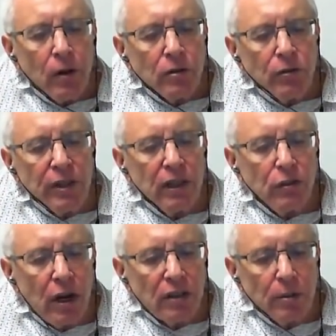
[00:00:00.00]
real
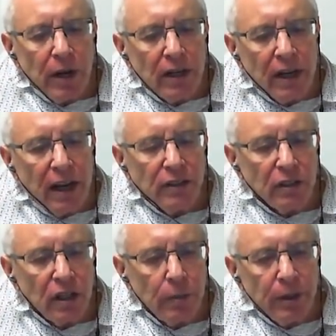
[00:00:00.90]
drugs and medications are
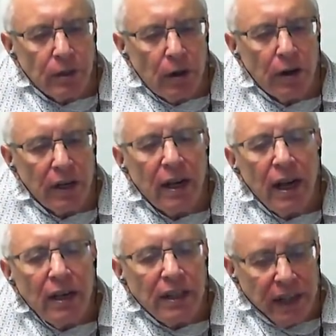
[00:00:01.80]
going to be targeted
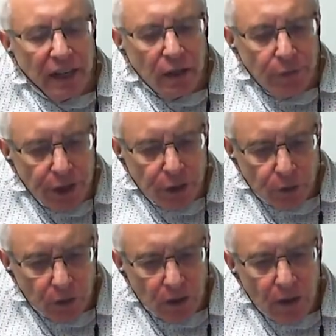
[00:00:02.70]
to
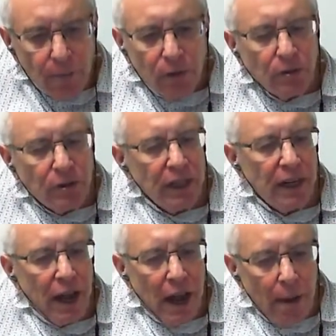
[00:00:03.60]
individuals through
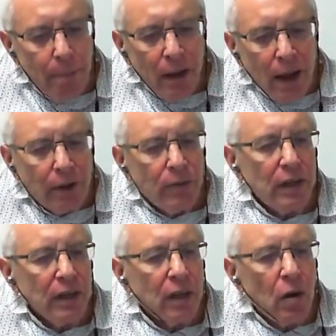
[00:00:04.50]
DNA. And really
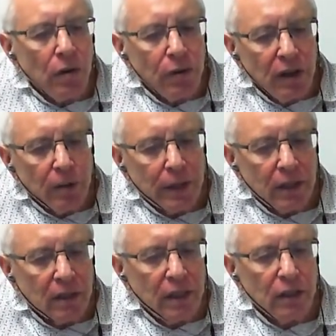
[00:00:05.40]
the whole thing about the
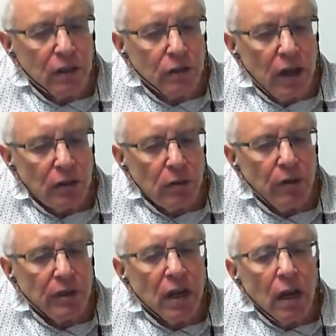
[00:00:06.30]
clinical trials and all
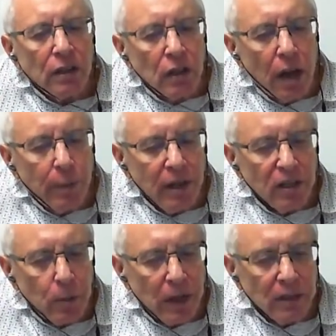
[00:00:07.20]
the time and
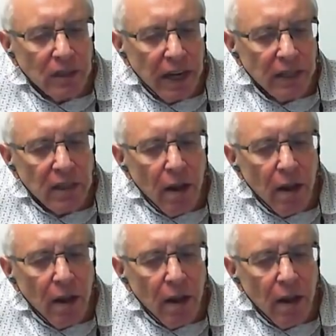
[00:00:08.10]
expense it takes